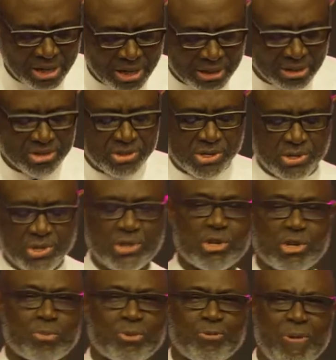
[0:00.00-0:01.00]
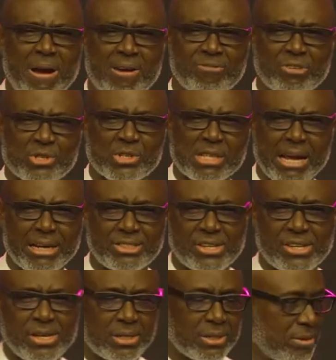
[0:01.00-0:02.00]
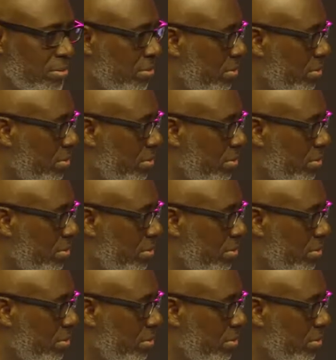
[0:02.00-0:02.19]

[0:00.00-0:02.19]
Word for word: Ecclesiastes chapter 5, verse 19.